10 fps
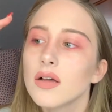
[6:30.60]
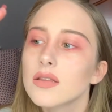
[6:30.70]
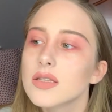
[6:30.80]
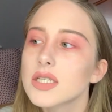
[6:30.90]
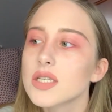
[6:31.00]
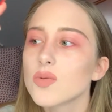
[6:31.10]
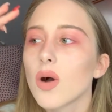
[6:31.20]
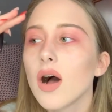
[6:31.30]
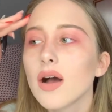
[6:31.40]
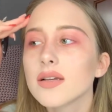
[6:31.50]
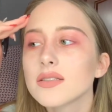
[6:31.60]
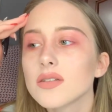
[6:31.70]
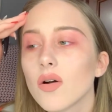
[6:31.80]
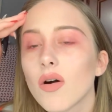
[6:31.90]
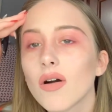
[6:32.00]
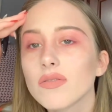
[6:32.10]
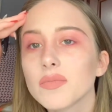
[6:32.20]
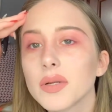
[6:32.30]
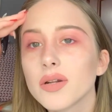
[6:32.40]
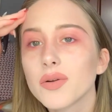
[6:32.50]
This is why it's so hard for
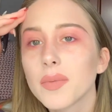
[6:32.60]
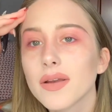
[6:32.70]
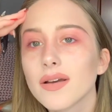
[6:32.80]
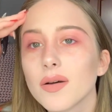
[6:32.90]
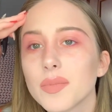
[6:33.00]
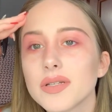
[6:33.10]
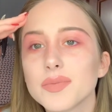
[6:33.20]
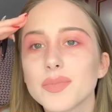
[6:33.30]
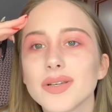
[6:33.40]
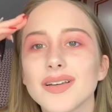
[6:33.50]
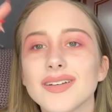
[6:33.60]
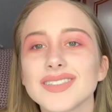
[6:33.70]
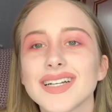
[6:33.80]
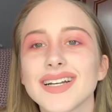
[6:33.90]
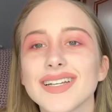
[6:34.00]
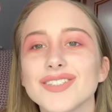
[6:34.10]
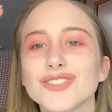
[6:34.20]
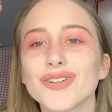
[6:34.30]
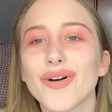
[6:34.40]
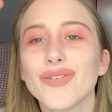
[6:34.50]
me to do makeup, is because I get
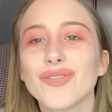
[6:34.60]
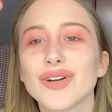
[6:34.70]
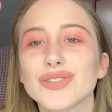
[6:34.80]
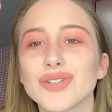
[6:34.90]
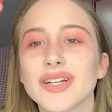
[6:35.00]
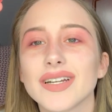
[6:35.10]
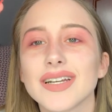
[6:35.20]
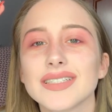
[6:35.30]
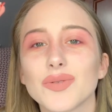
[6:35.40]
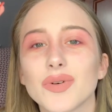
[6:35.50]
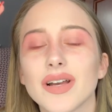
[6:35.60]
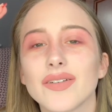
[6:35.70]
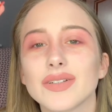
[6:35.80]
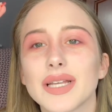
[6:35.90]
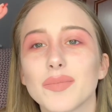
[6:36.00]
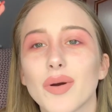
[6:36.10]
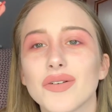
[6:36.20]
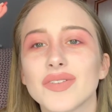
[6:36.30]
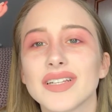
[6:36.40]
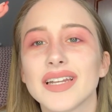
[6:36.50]
so frustrated because I want everything
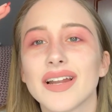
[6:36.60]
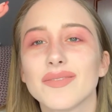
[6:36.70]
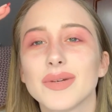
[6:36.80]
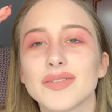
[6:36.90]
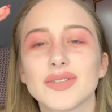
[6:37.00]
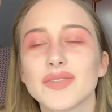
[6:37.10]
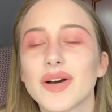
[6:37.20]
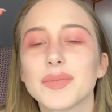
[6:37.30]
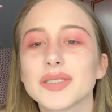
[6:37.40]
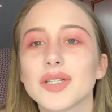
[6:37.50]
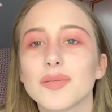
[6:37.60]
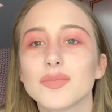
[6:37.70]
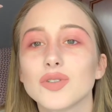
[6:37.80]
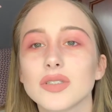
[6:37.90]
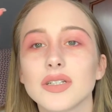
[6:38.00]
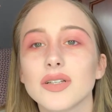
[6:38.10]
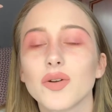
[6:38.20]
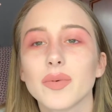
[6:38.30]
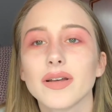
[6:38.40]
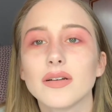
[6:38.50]
perfect, and if I mess up just a
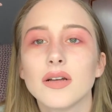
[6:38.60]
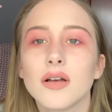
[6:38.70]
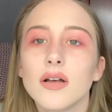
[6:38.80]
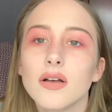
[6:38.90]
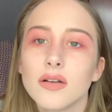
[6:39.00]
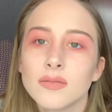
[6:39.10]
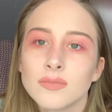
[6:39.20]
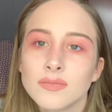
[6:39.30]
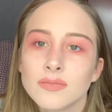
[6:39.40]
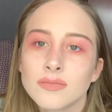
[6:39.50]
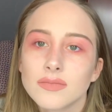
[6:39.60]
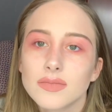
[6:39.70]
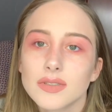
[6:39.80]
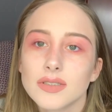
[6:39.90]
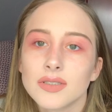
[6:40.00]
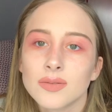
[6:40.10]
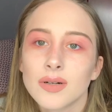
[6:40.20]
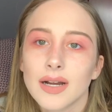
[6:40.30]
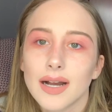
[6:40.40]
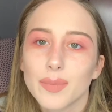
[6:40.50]
little bit, this is
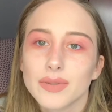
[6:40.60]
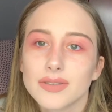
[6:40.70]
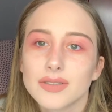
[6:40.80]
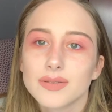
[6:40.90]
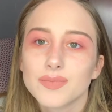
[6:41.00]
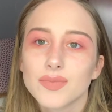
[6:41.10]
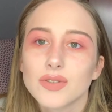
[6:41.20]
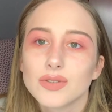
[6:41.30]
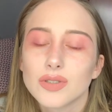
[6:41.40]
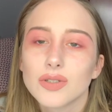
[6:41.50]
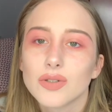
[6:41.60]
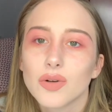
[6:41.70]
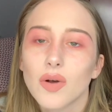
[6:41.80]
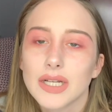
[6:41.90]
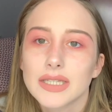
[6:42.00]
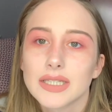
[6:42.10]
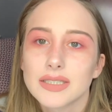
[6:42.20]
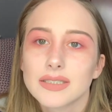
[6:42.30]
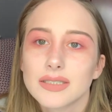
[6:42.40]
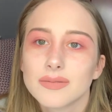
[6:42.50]
what happens. You look like
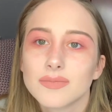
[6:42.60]
this.